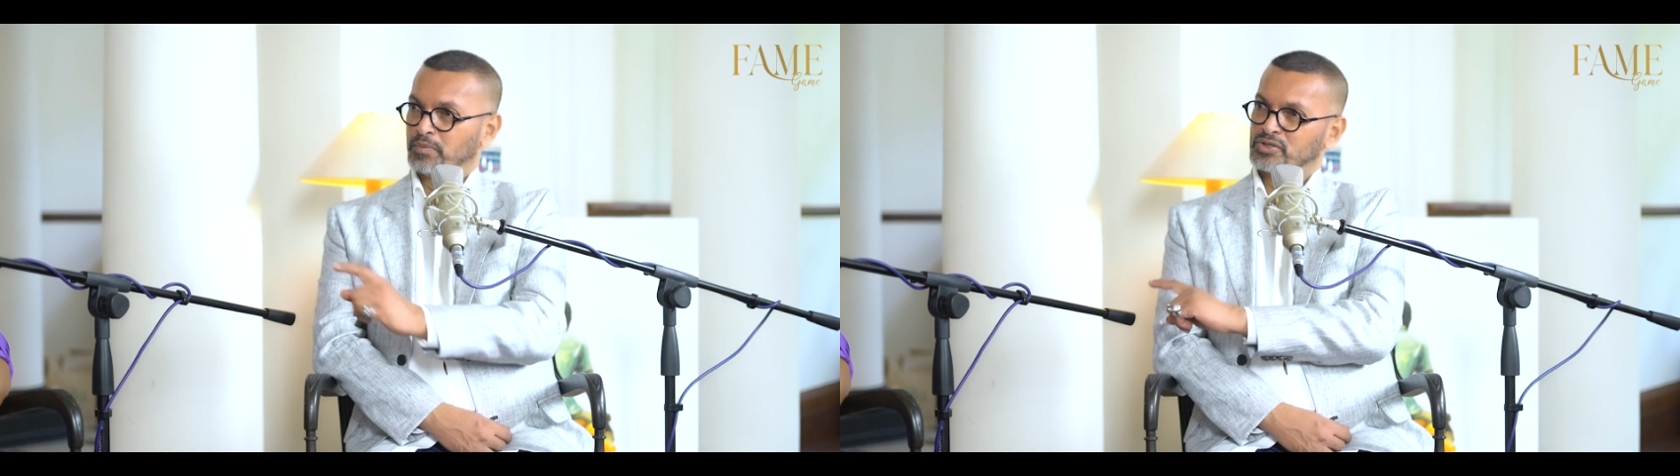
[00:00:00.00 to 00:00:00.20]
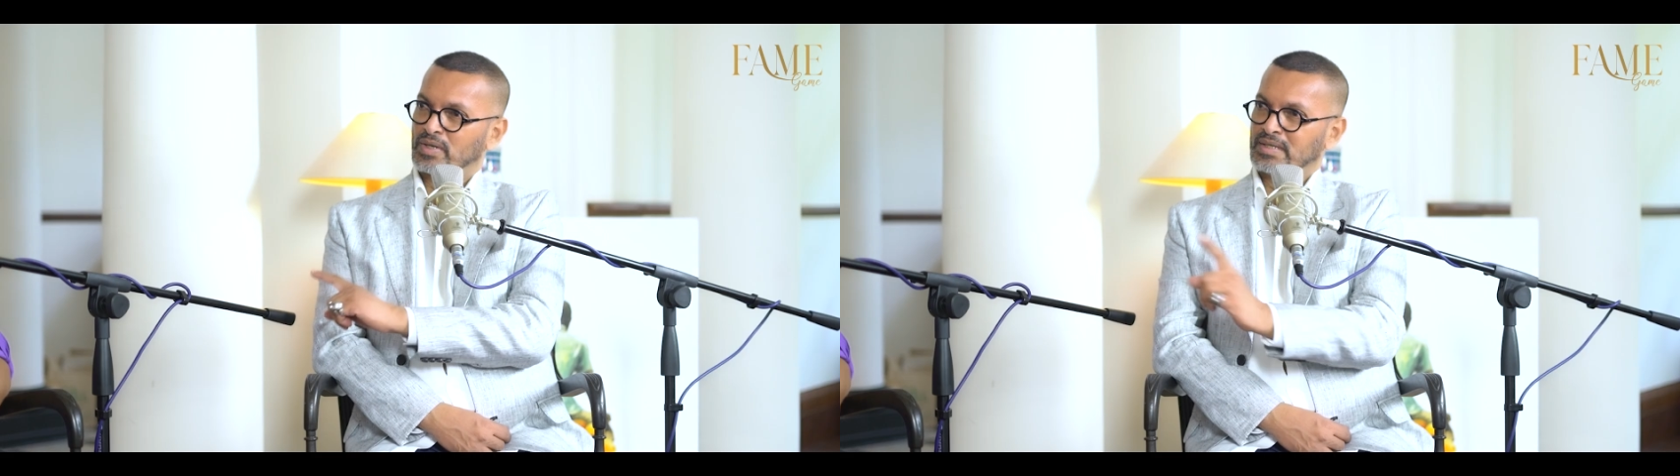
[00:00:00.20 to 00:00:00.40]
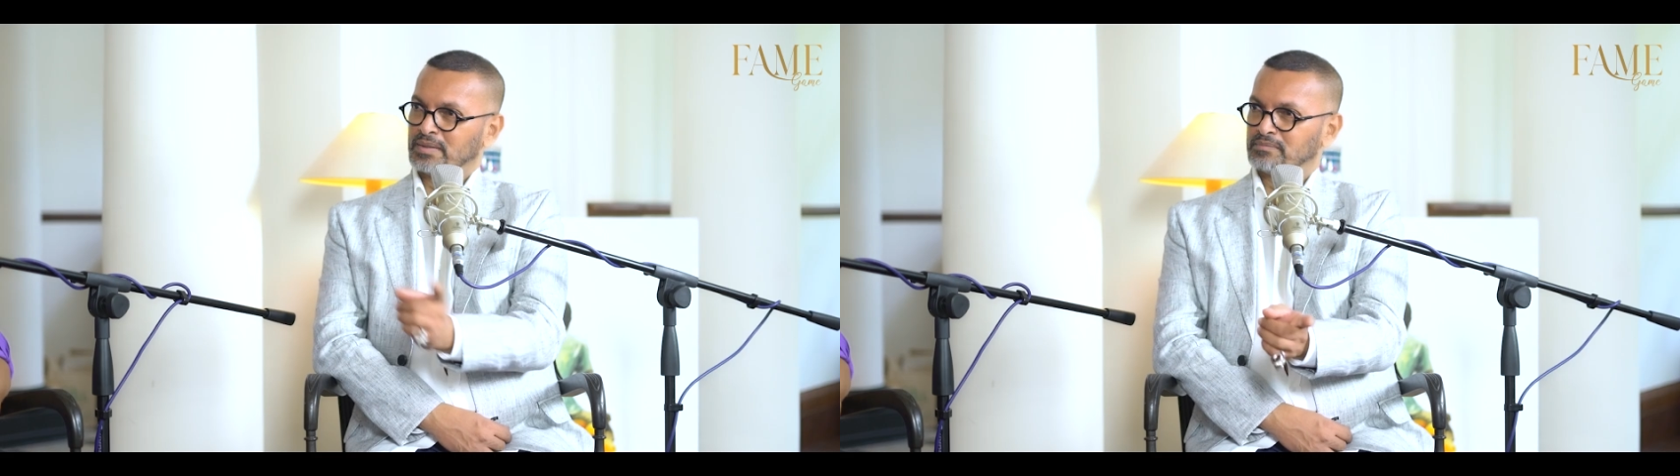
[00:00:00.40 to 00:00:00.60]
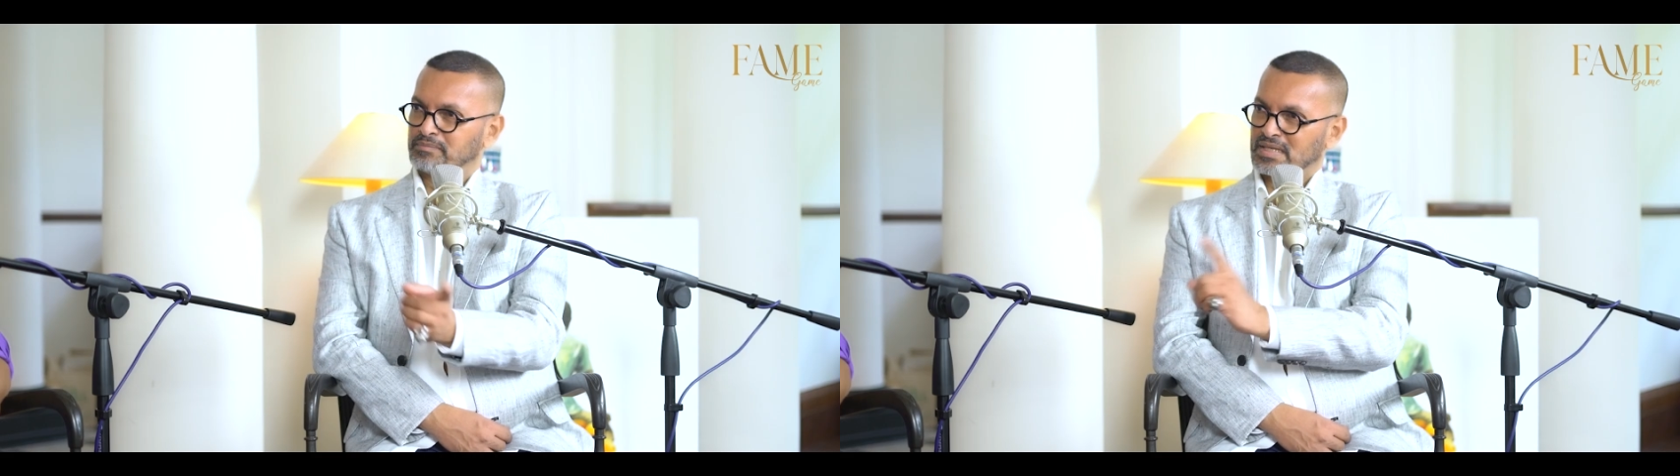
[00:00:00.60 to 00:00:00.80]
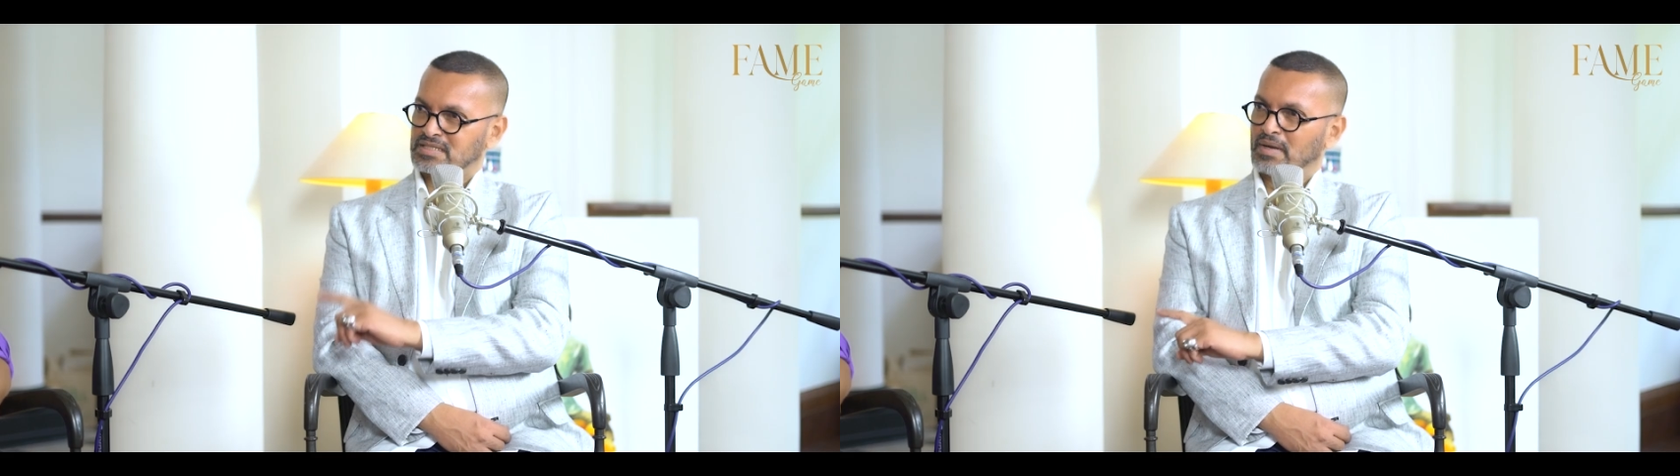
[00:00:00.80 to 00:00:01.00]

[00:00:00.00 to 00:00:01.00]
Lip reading: open to any plus,